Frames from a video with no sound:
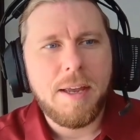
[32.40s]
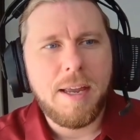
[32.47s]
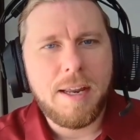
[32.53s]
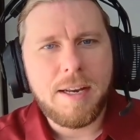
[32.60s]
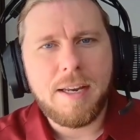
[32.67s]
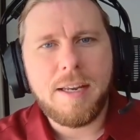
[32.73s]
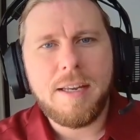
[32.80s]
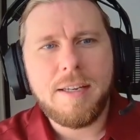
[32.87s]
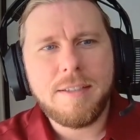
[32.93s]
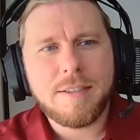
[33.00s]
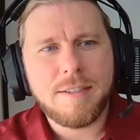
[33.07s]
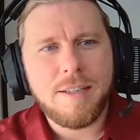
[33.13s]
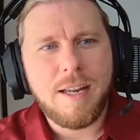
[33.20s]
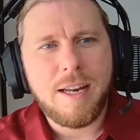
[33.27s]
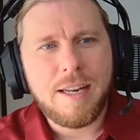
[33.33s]
Any
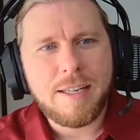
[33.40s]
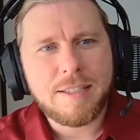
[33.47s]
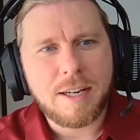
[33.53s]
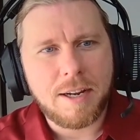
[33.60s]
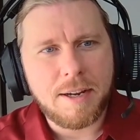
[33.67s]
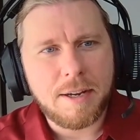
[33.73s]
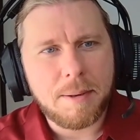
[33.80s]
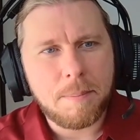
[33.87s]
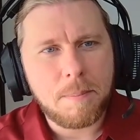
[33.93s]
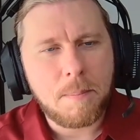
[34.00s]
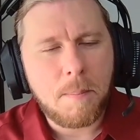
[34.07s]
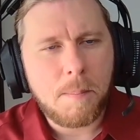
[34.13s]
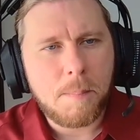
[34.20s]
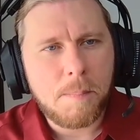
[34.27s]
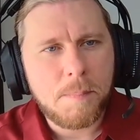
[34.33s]

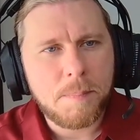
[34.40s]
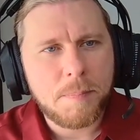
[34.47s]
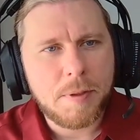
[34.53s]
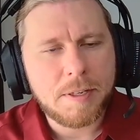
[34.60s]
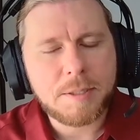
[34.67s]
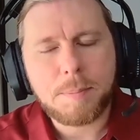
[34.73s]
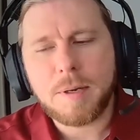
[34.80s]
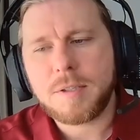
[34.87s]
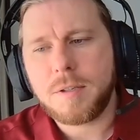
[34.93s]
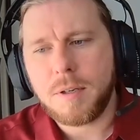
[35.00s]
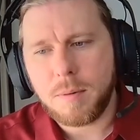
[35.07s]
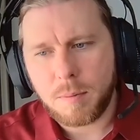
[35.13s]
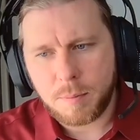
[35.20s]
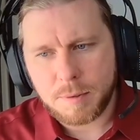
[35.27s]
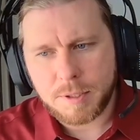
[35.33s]
time,
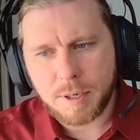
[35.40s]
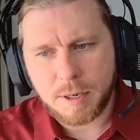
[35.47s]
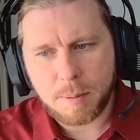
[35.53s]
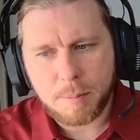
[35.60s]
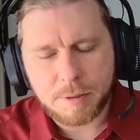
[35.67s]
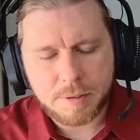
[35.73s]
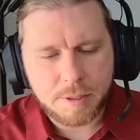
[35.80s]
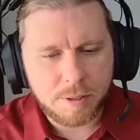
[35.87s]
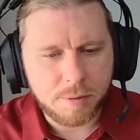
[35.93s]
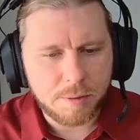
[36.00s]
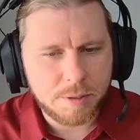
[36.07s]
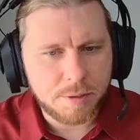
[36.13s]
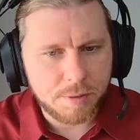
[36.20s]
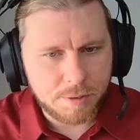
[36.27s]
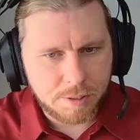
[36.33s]
especially when we're talking about seed
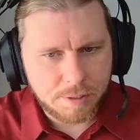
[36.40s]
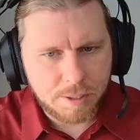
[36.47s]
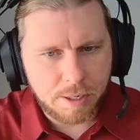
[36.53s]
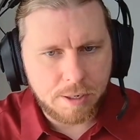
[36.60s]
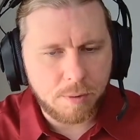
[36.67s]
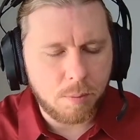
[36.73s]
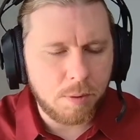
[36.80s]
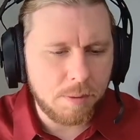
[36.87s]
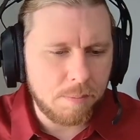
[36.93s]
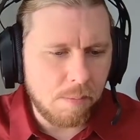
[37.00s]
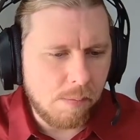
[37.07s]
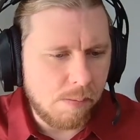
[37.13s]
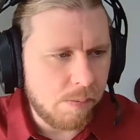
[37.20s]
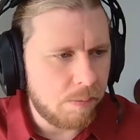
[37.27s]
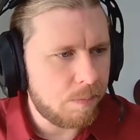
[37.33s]
crystals, that's kind of what
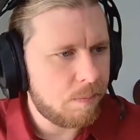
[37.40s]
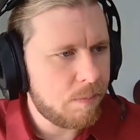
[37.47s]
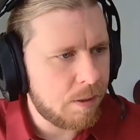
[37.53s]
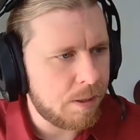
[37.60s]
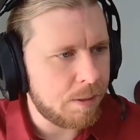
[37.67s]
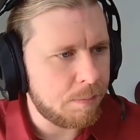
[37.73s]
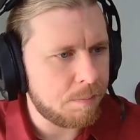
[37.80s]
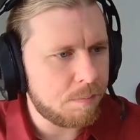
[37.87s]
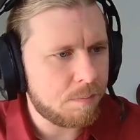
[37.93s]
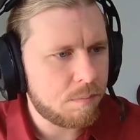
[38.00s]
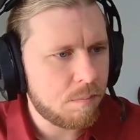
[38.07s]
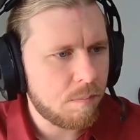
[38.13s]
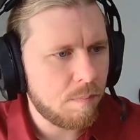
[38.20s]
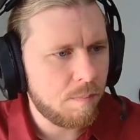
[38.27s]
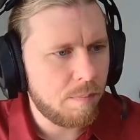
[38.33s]

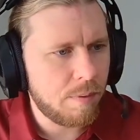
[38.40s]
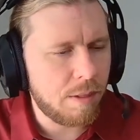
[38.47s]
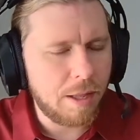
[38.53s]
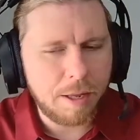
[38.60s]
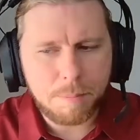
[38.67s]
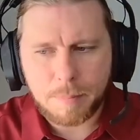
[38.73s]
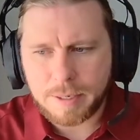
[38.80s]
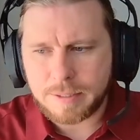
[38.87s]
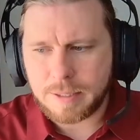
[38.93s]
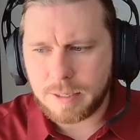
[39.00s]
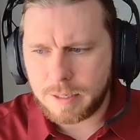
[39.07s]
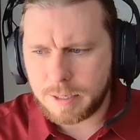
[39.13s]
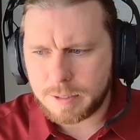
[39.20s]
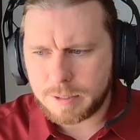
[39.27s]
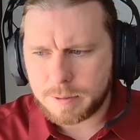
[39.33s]
led me to
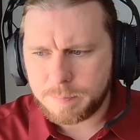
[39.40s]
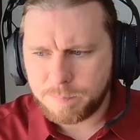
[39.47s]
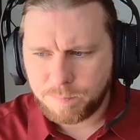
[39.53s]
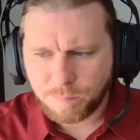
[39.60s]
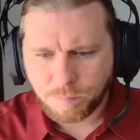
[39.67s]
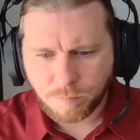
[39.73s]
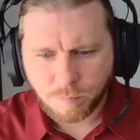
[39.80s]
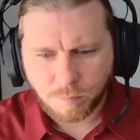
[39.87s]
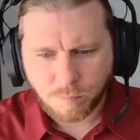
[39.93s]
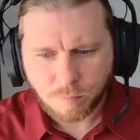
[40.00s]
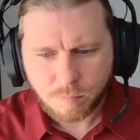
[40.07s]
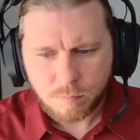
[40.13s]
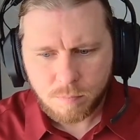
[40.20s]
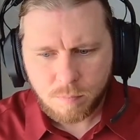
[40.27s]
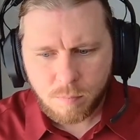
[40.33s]
this.
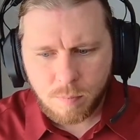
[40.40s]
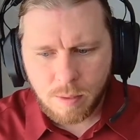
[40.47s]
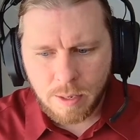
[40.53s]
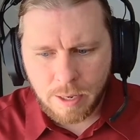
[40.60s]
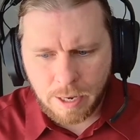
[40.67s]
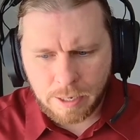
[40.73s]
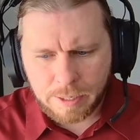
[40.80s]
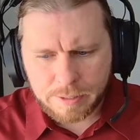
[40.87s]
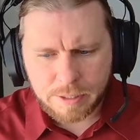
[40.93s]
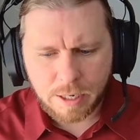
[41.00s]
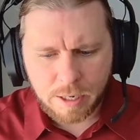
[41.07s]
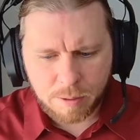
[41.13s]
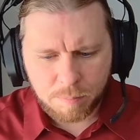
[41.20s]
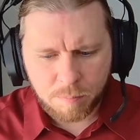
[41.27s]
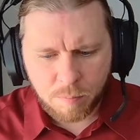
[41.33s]

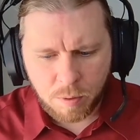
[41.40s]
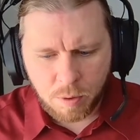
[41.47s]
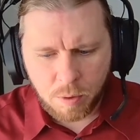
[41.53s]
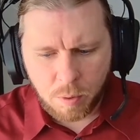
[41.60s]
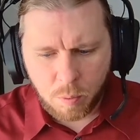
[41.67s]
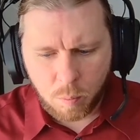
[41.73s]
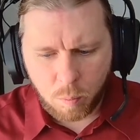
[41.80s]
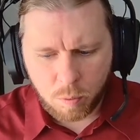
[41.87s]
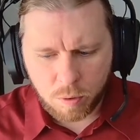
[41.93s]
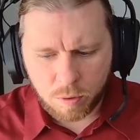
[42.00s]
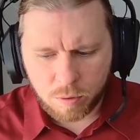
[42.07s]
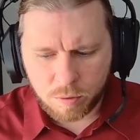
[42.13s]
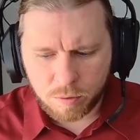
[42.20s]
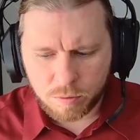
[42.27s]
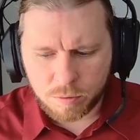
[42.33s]
Anytime
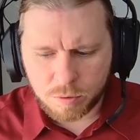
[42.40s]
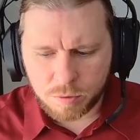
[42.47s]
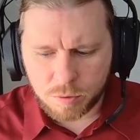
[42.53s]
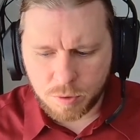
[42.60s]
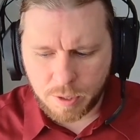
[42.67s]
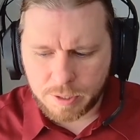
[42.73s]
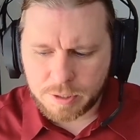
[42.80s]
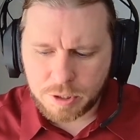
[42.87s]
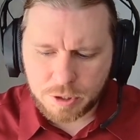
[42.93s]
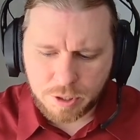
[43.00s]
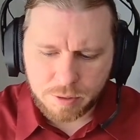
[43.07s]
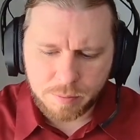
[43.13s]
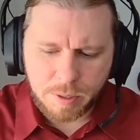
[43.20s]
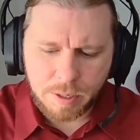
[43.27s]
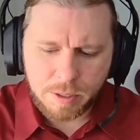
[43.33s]
we're trying to
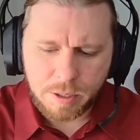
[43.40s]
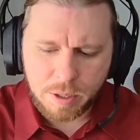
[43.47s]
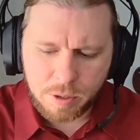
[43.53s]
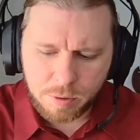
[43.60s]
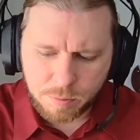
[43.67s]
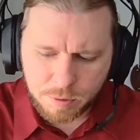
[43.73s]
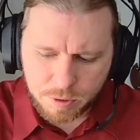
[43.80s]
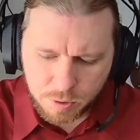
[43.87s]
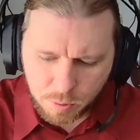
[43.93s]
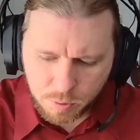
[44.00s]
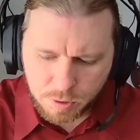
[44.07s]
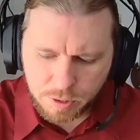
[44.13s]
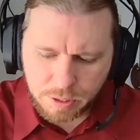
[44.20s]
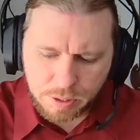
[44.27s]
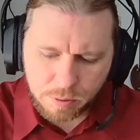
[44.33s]
generate a new
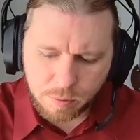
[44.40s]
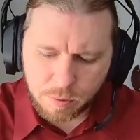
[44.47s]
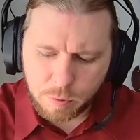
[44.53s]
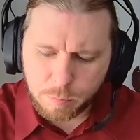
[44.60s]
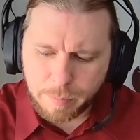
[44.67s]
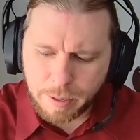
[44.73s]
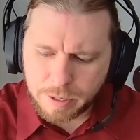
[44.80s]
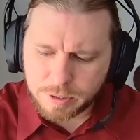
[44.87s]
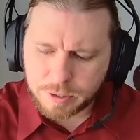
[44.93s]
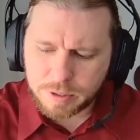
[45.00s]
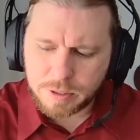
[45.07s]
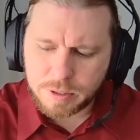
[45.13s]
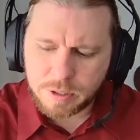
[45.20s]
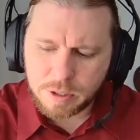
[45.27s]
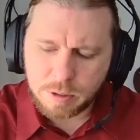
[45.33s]
story or new magic
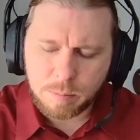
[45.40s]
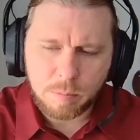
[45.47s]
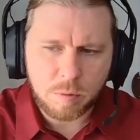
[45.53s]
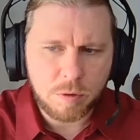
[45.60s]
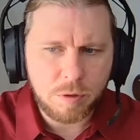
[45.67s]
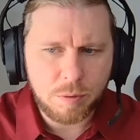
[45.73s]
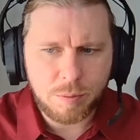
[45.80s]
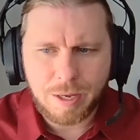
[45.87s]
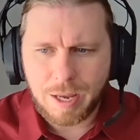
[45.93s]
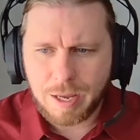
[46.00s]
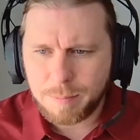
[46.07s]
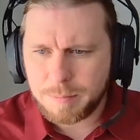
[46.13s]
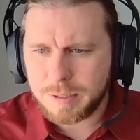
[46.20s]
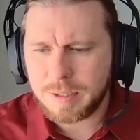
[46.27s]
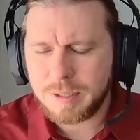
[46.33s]
system or new
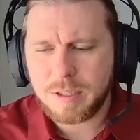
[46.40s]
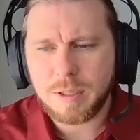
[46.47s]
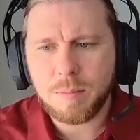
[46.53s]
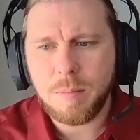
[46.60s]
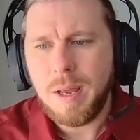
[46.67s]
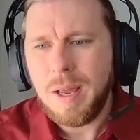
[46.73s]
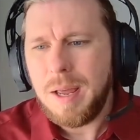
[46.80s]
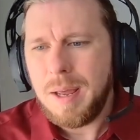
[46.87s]
game system,